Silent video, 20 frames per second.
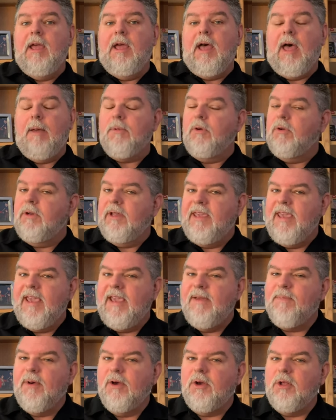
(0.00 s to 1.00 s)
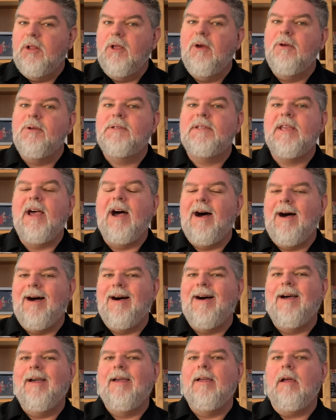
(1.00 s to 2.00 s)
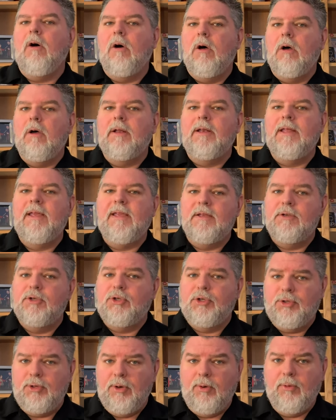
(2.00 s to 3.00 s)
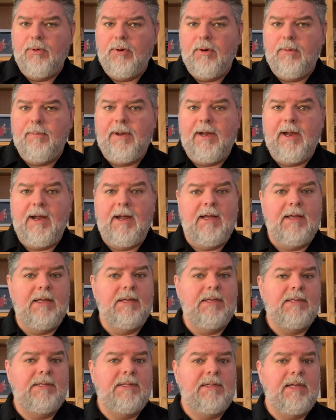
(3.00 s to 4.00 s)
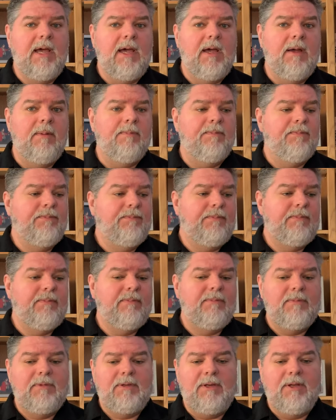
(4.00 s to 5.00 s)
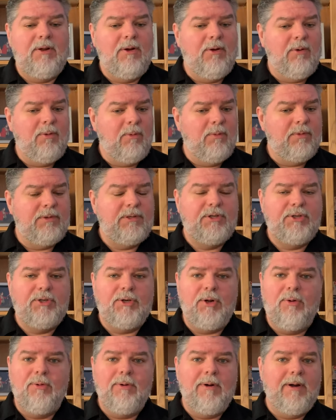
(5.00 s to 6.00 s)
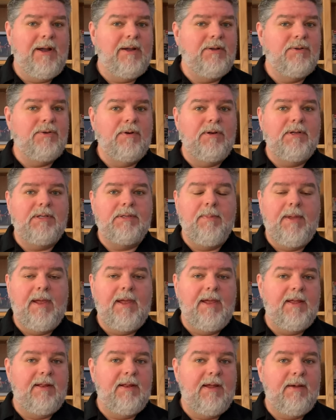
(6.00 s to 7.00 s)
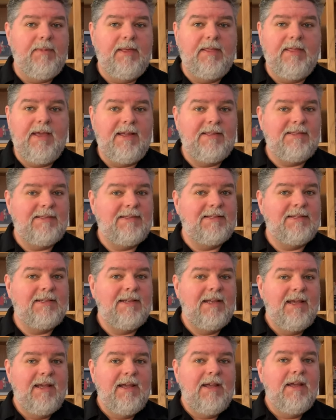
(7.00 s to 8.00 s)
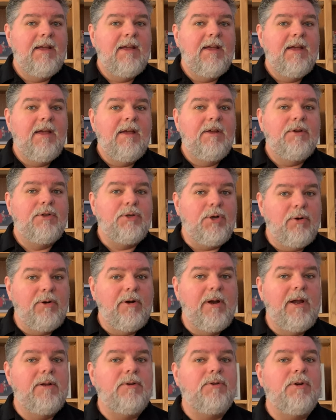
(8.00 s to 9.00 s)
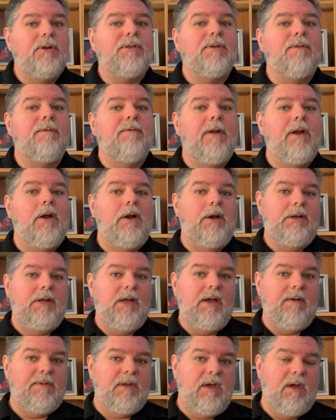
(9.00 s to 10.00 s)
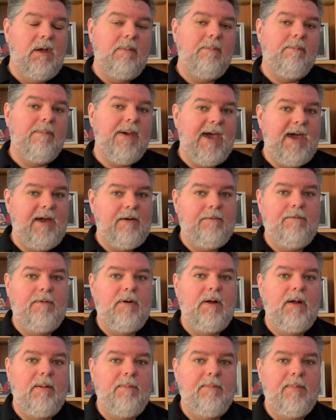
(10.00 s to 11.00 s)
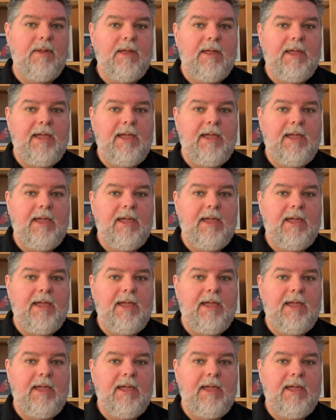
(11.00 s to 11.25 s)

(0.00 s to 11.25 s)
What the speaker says: I'm going to keep a close eye on his shoulder because, you know, shoulder injuries, man. I mean, shoulder injuries are very tough to come back from.